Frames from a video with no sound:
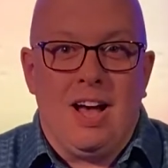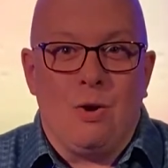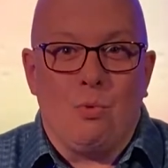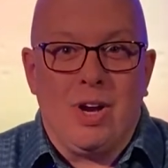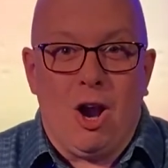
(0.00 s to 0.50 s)

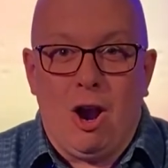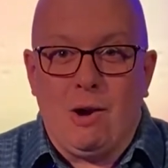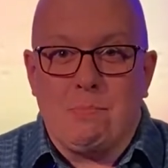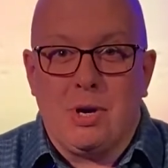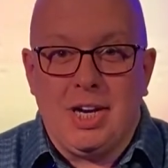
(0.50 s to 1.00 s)
We
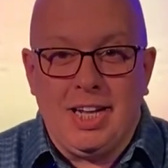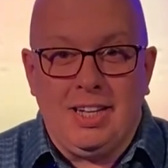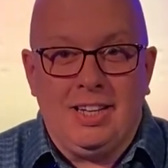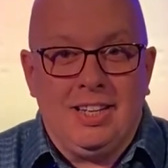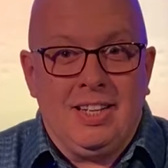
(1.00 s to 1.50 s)
are
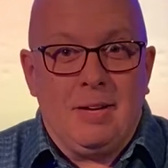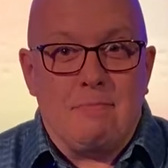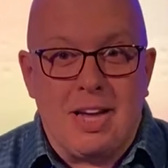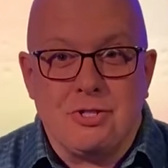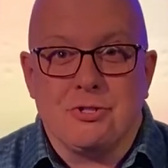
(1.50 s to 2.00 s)
putting
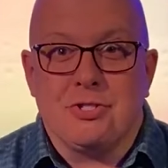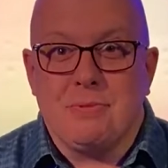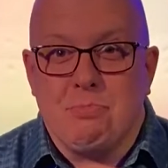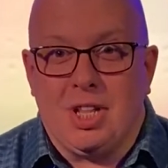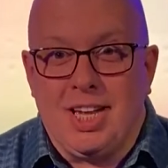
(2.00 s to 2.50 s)
measures
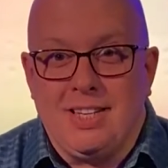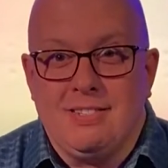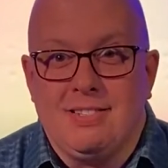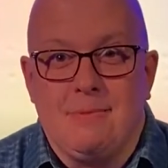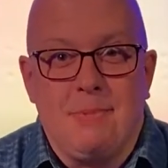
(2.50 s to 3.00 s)
in
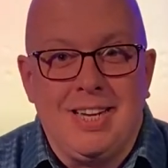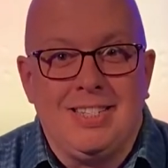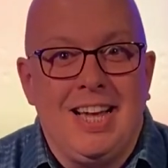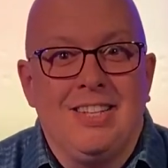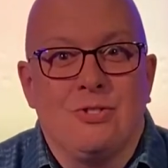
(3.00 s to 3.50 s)
place to
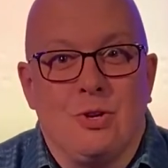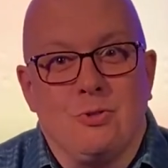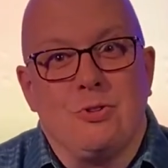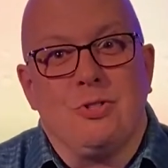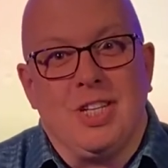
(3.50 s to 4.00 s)
maintain
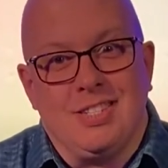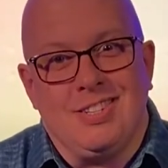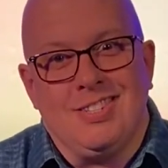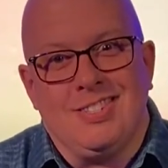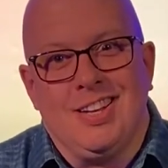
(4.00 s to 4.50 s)
social
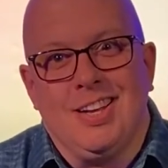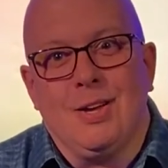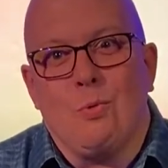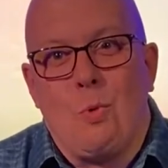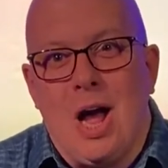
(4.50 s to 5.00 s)

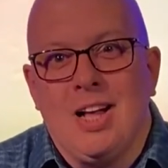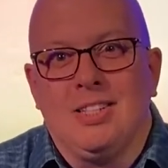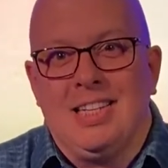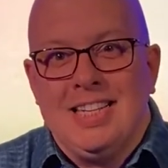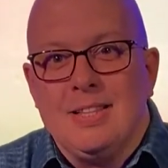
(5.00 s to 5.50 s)
distancing
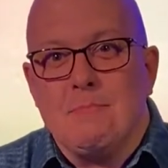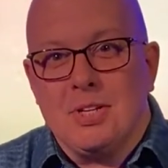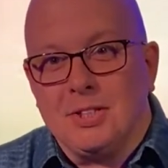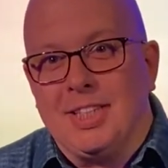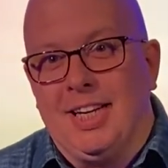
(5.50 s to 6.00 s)
while in the
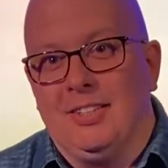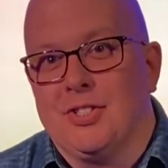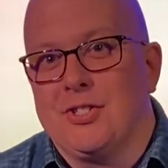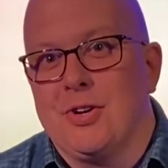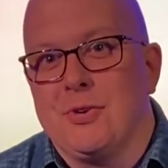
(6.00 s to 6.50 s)
building.
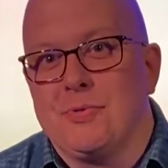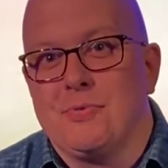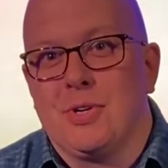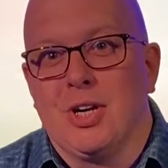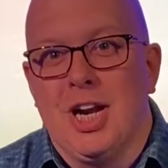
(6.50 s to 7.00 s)
So
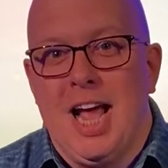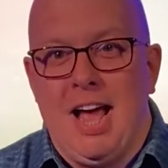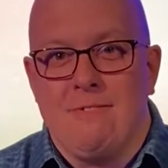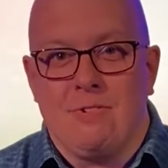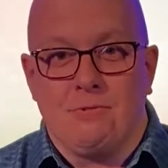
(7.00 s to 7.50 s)
we're going to
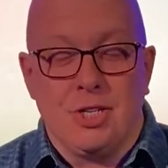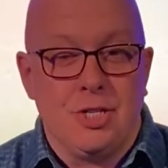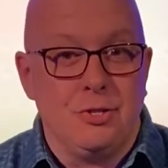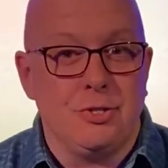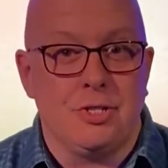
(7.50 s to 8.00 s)
have a
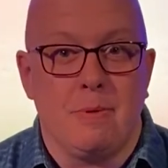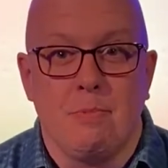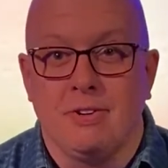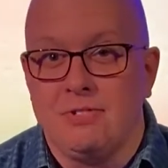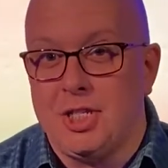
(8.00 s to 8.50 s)
reduced
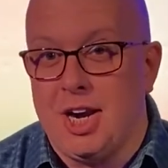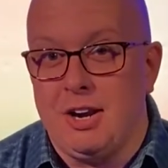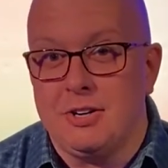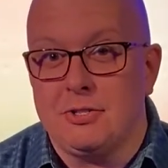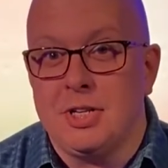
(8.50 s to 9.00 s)
number of
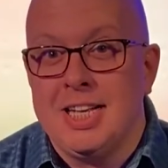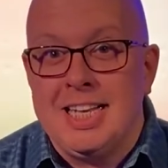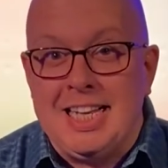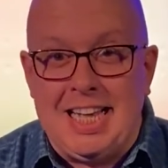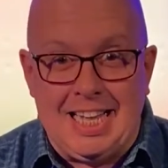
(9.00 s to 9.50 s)
chairs
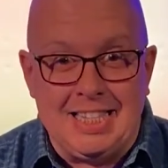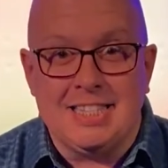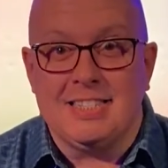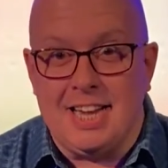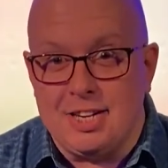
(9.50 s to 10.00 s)
in the
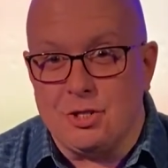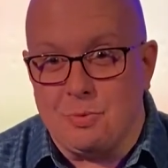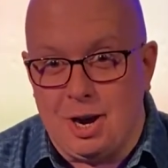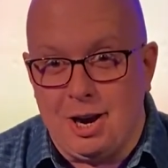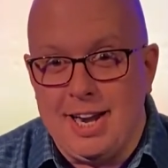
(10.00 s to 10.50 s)

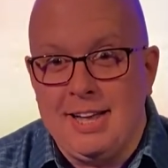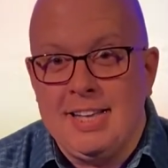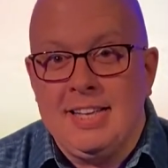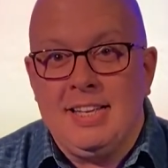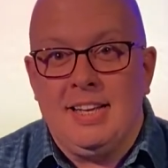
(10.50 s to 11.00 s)
sanctuary
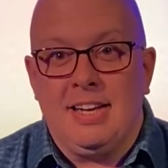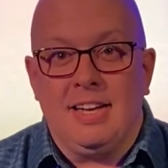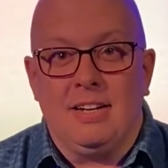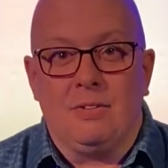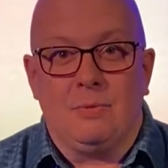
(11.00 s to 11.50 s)

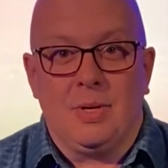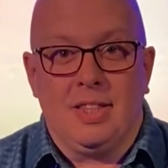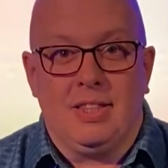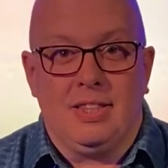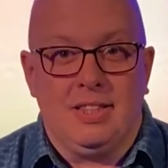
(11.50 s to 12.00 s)
with
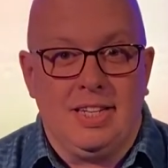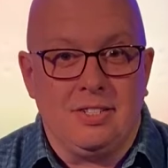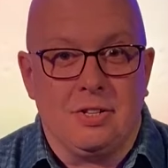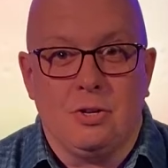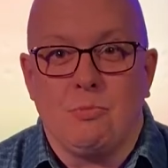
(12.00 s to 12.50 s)

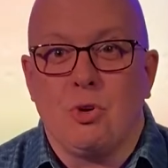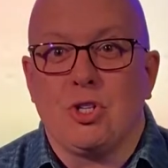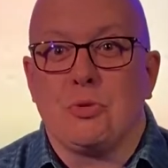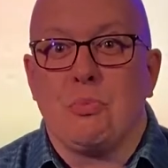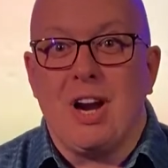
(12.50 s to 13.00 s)
things a little more
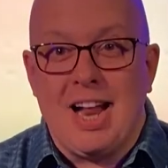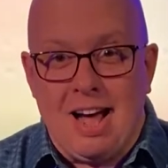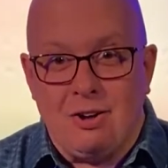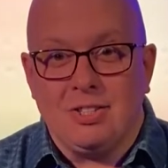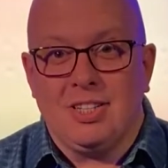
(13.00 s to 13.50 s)
spread
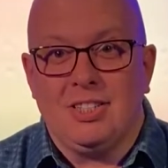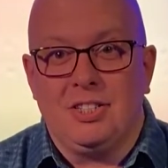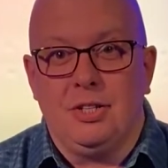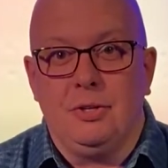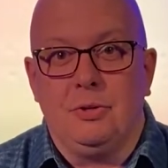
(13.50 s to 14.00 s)
out
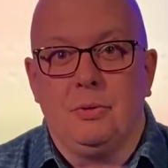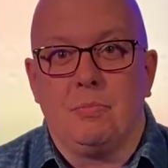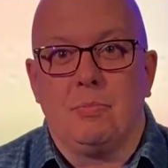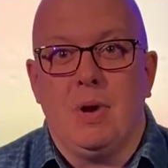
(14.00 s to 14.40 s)
to